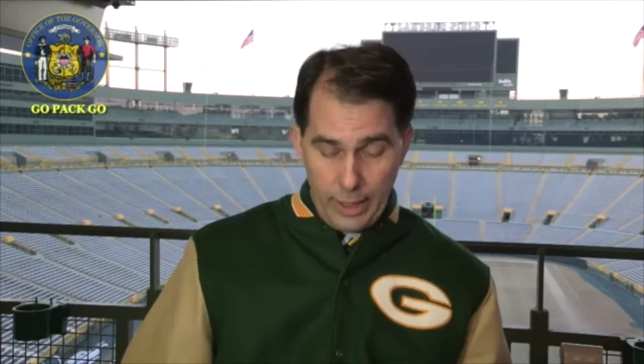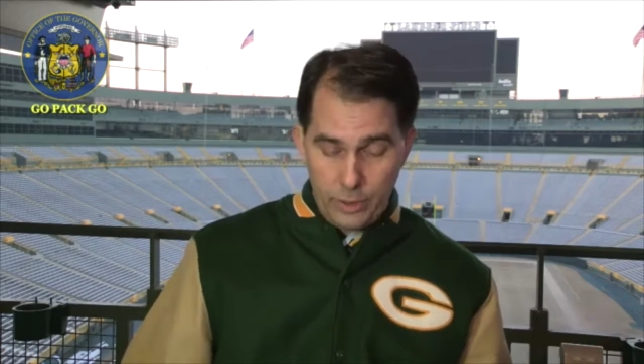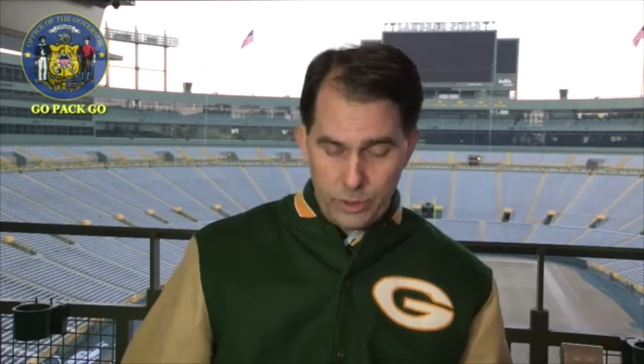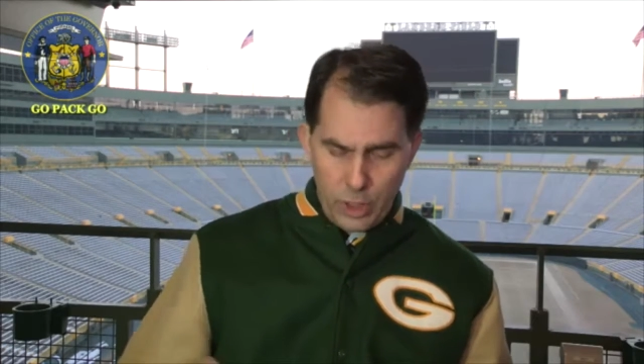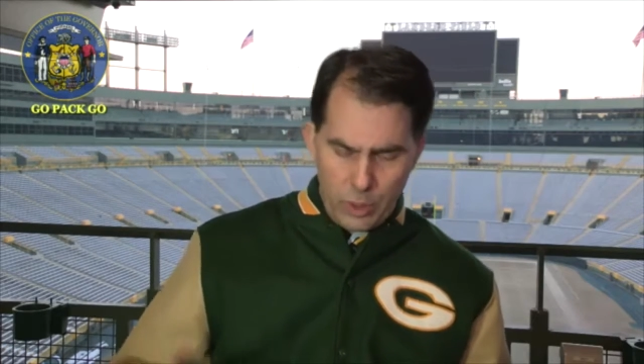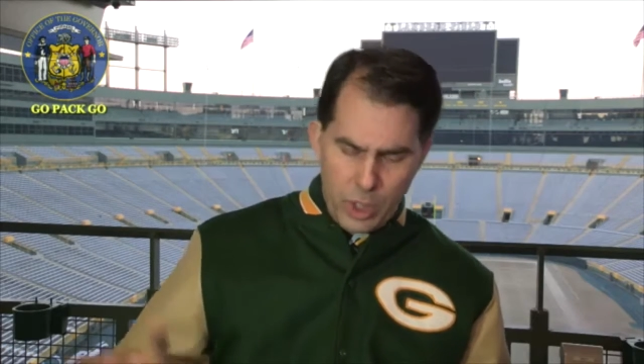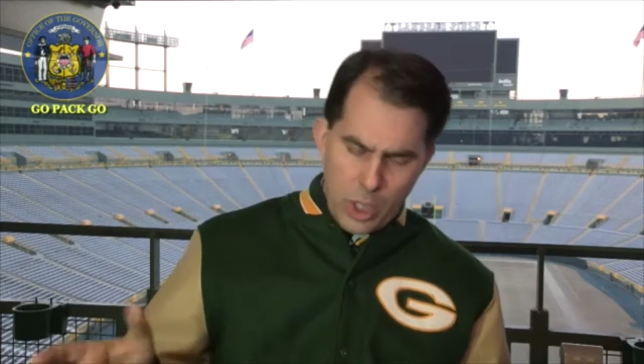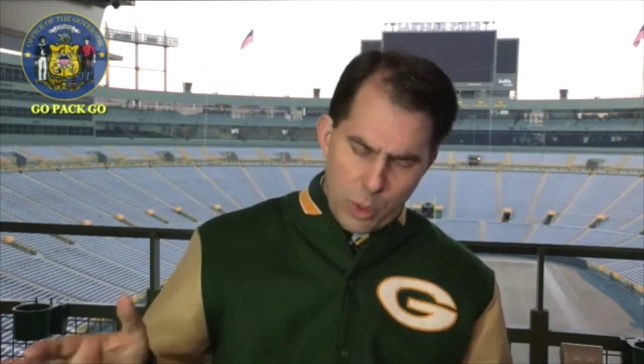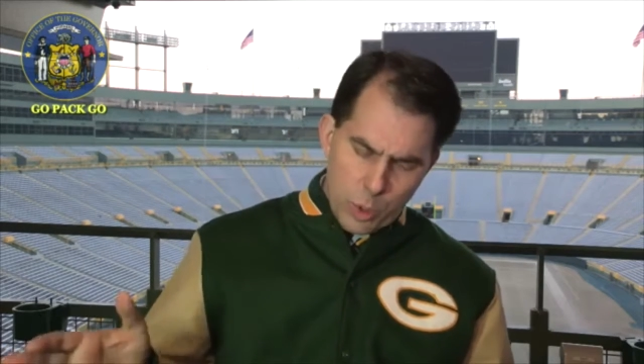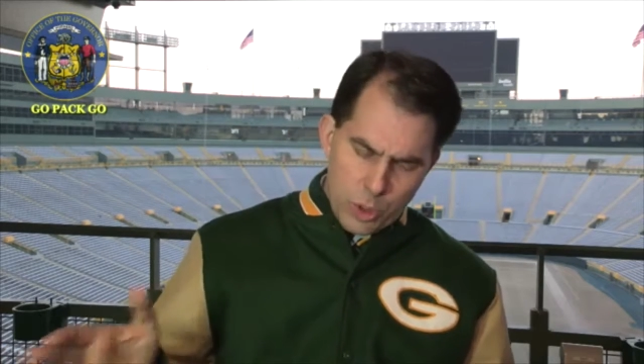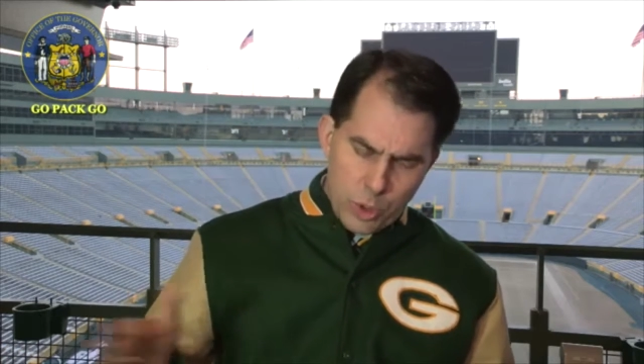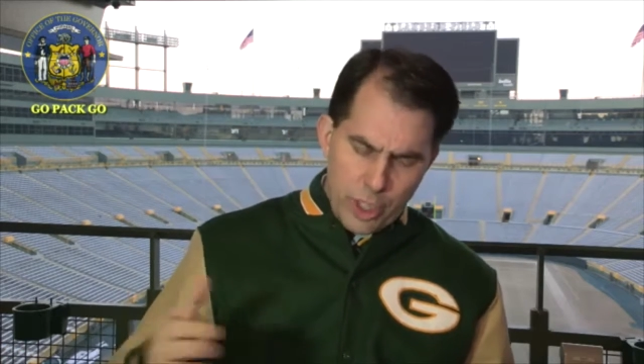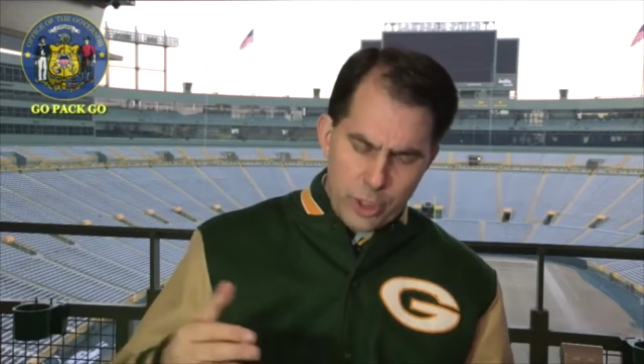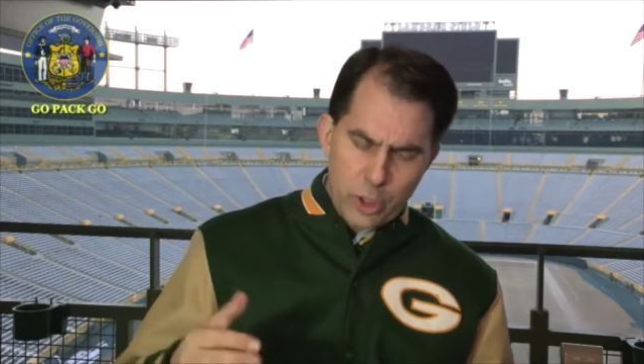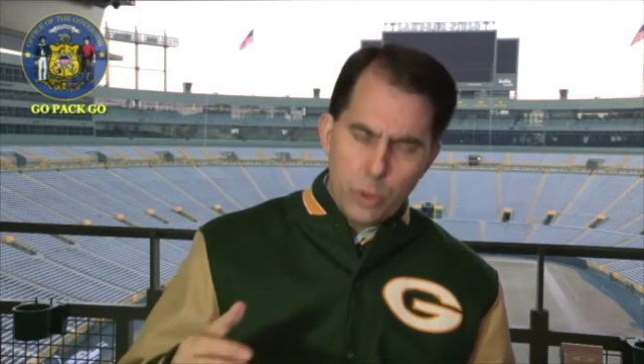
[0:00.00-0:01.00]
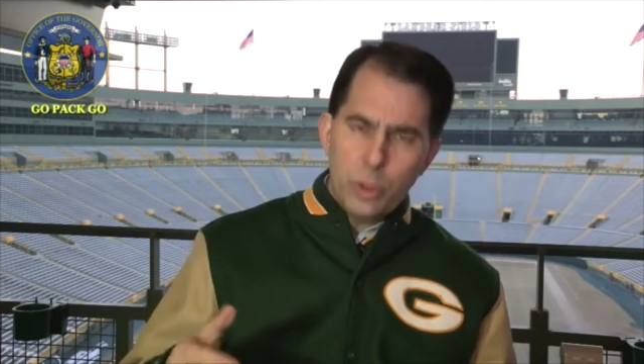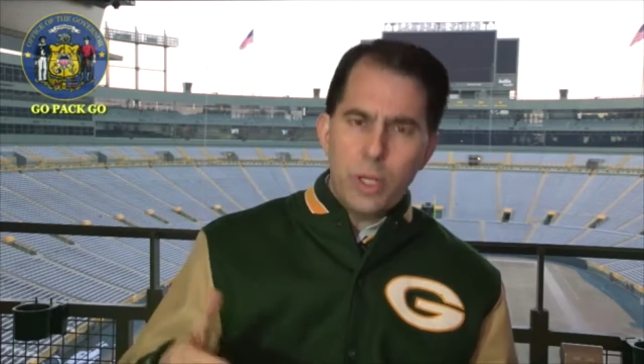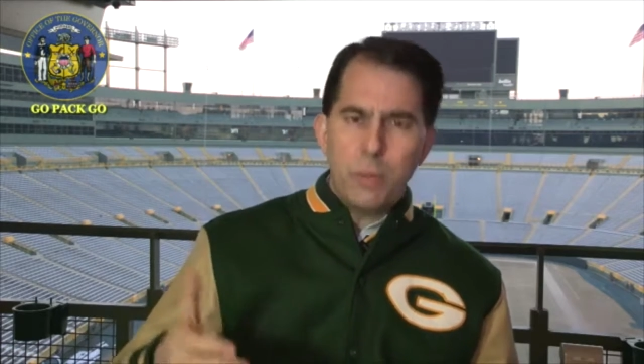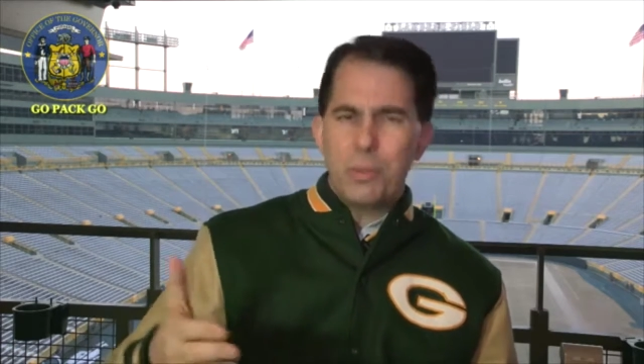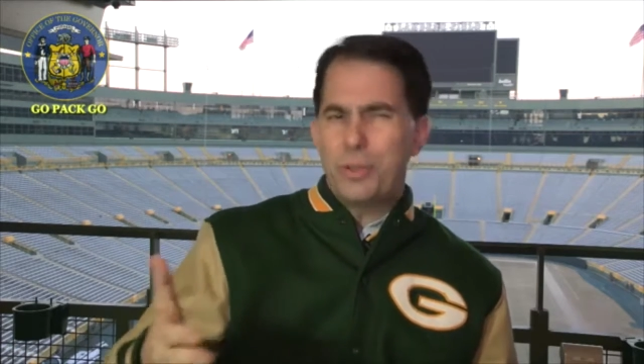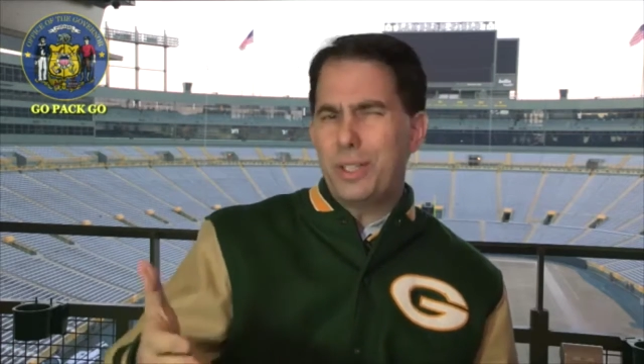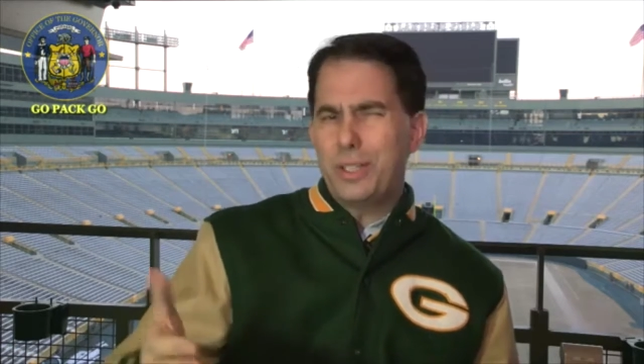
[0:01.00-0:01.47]
So we're trying to do a
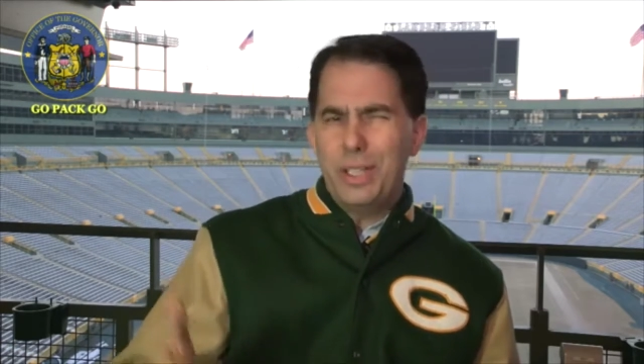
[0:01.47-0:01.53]
number of things.